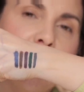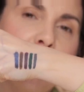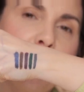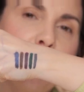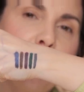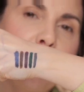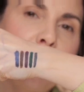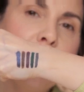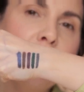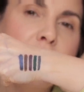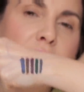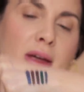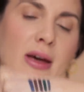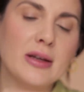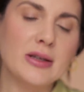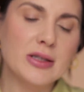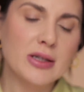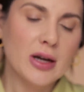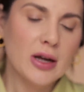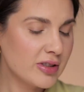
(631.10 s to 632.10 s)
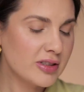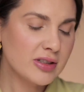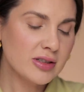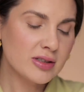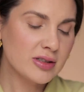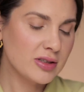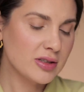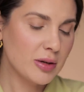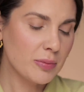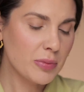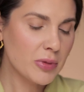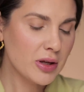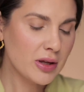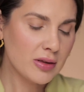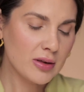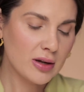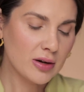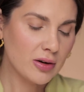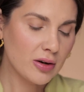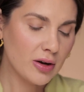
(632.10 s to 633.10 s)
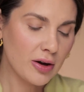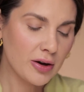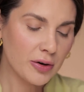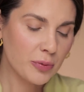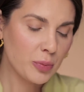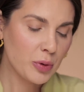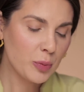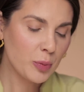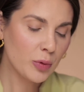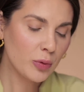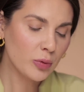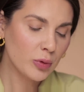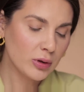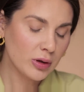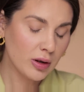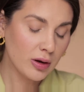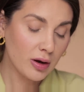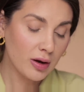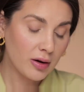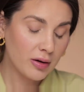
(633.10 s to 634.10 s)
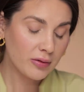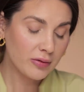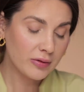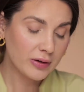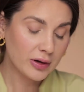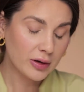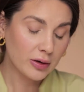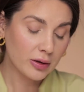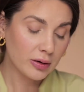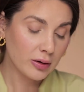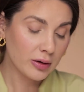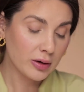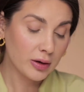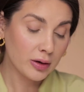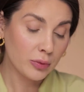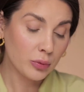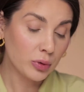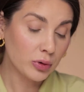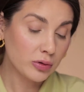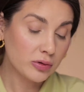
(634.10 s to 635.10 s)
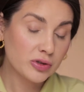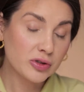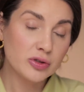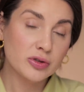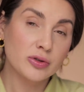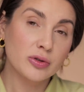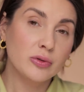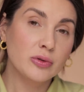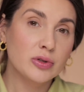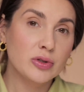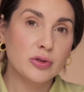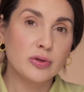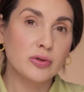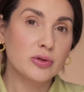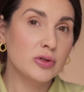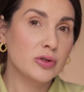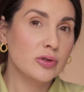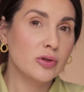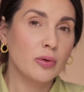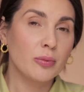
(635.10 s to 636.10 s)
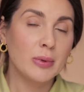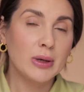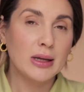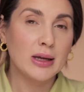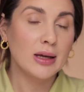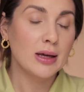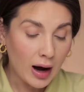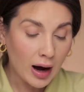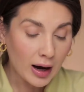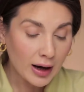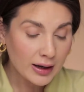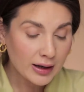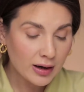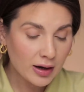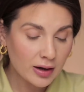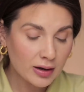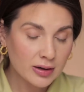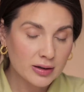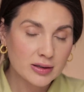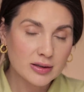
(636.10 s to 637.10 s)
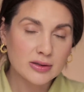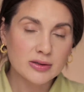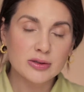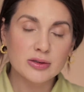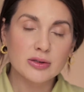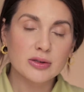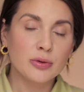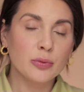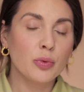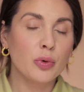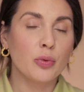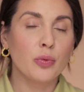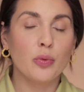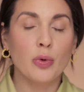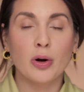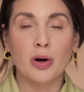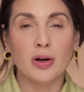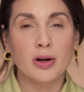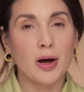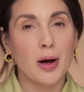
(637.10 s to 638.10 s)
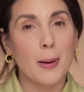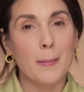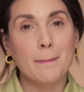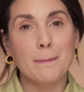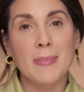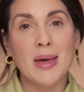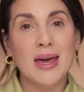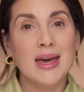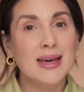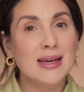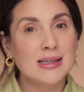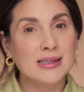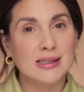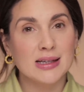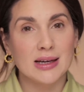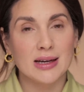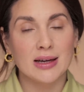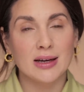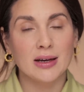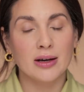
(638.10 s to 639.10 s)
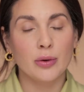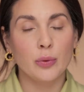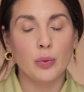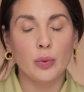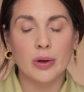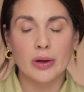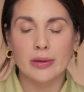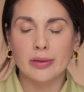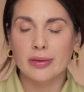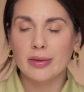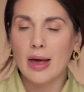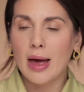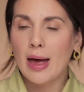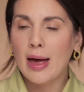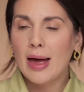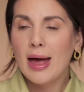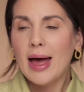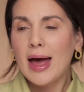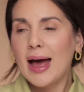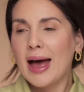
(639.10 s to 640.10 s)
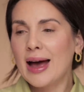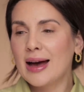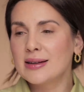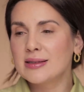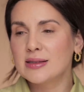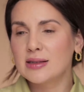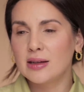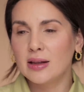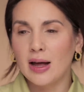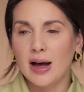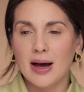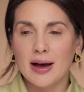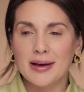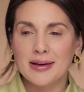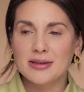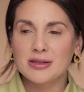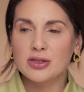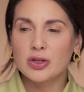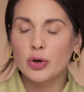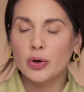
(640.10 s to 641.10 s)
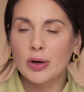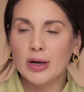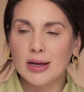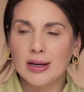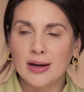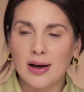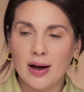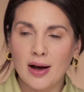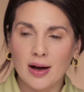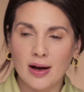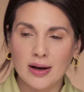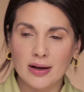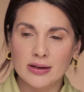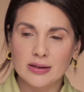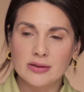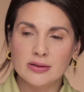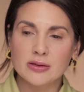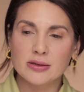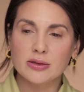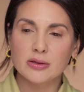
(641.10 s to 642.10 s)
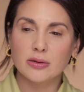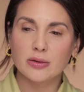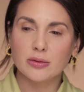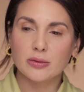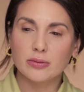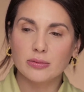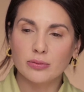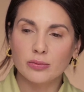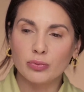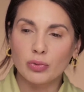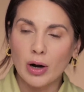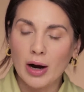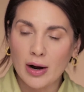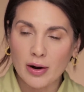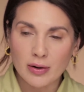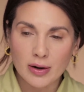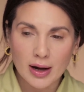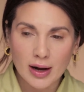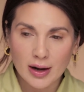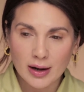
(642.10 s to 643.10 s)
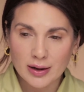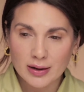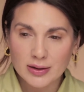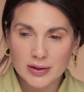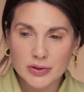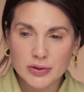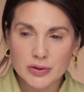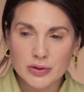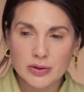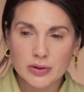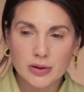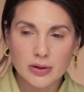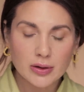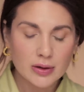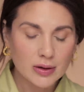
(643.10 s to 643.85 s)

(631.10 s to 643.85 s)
I think that this is something that a lot of people would love and it will suit to so many eye colors. It will work amazing with hazel eyes, green eyes, brown eyes,